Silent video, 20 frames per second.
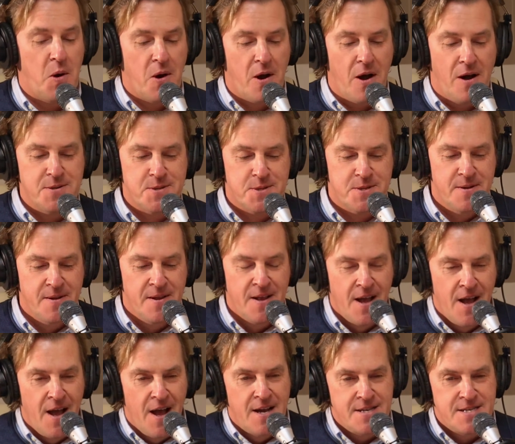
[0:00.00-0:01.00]
podcast.
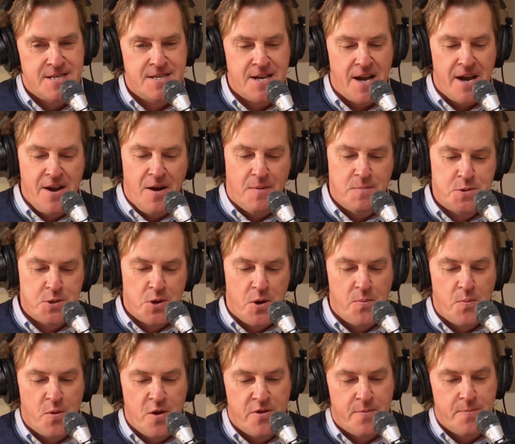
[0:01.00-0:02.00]
Today I'm
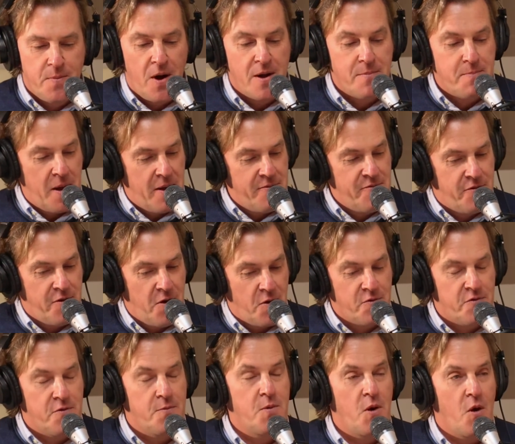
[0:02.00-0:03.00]
joined with Mike
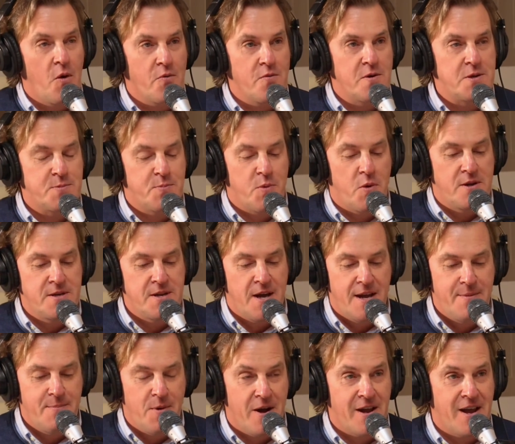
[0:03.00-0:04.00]
Penfold from Longreach Print.
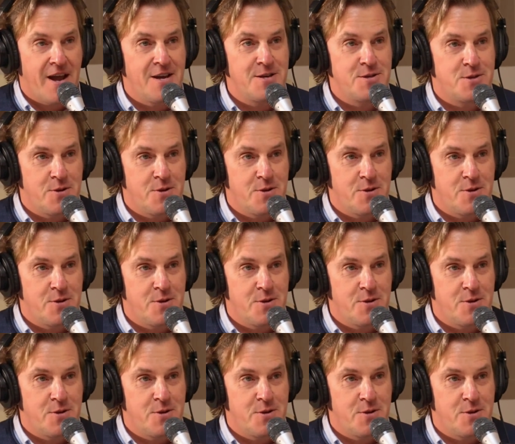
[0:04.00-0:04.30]
Hey Mike, how